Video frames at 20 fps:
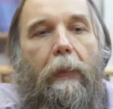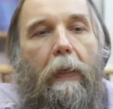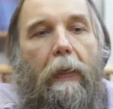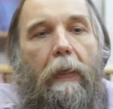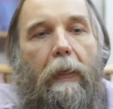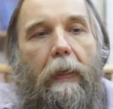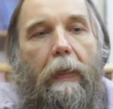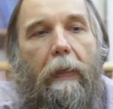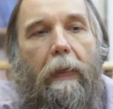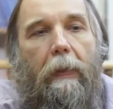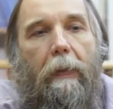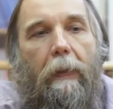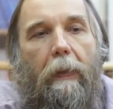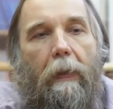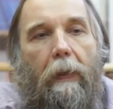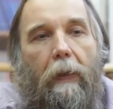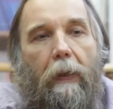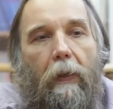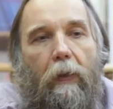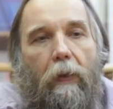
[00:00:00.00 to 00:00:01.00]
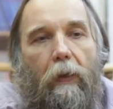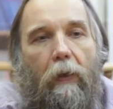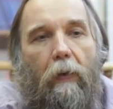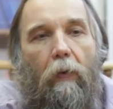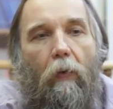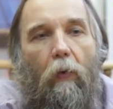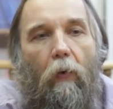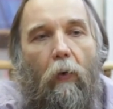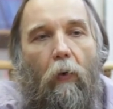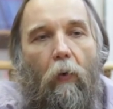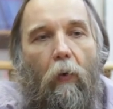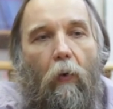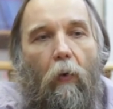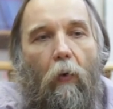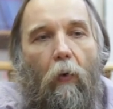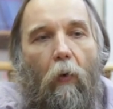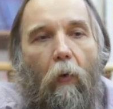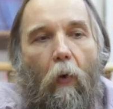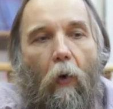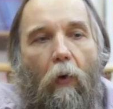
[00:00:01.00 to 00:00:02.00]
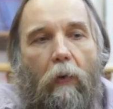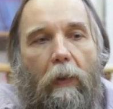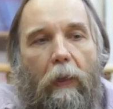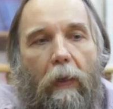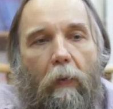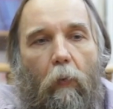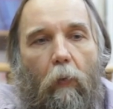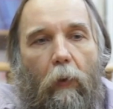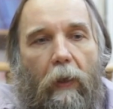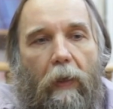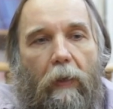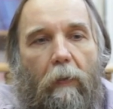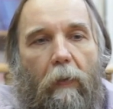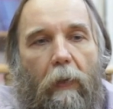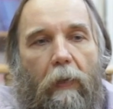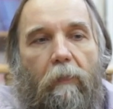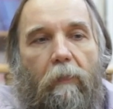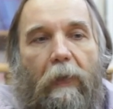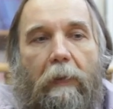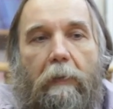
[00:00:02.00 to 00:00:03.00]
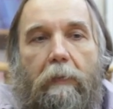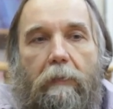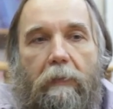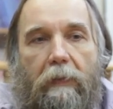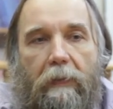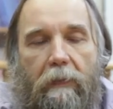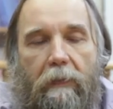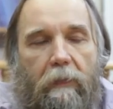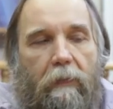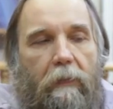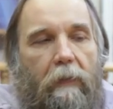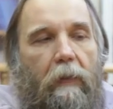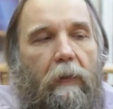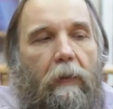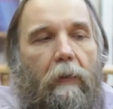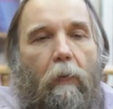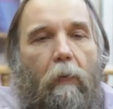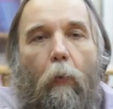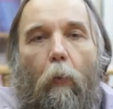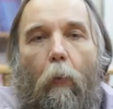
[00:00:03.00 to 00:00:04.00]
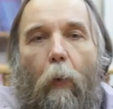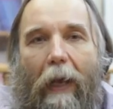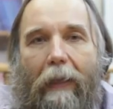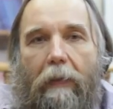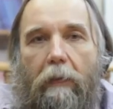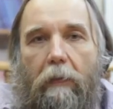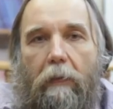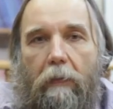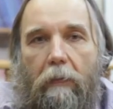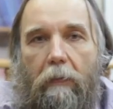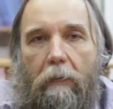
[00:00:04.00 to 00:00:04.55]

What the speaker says: in the involuted in the one